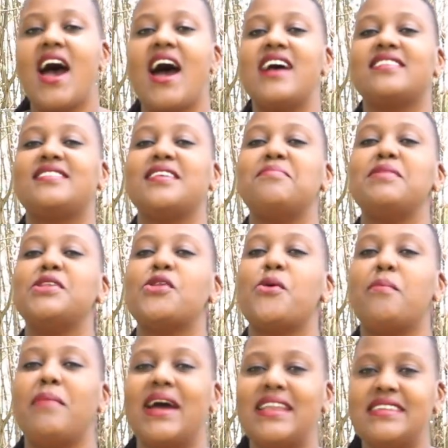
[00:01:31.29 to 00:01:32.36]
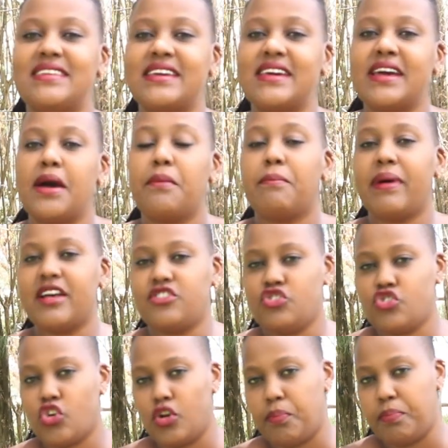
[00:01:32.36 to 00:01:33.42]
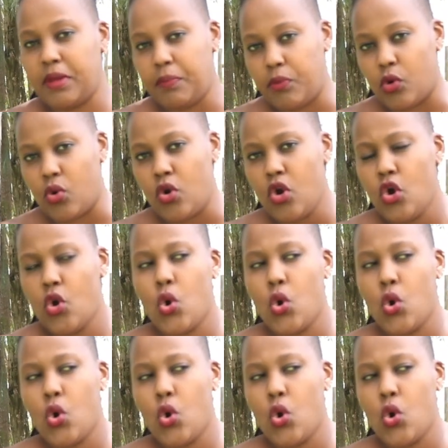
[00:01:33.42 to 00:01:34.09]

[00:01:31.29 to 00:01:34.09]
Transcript: are semi-nomadic pastoral people